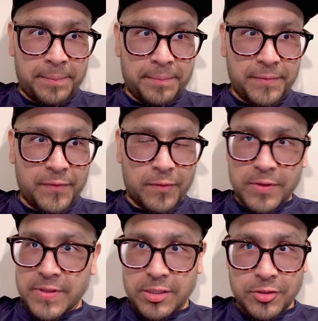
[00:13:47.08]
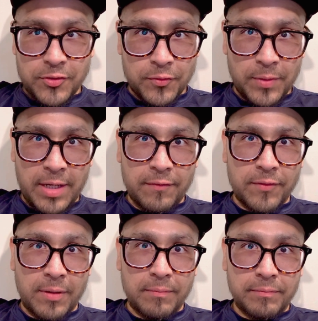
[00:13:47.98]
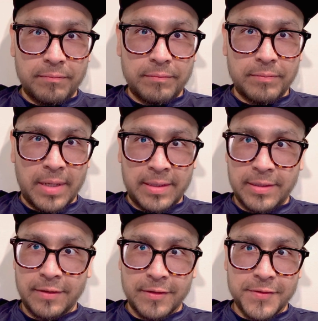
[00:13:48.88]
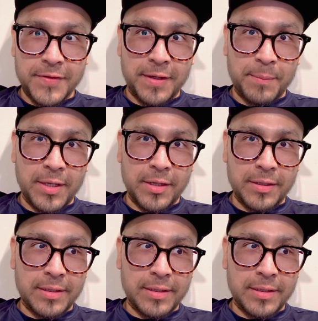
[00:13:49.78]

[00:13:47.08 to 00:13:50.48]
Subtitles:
4 sessions away from ending this nightmare,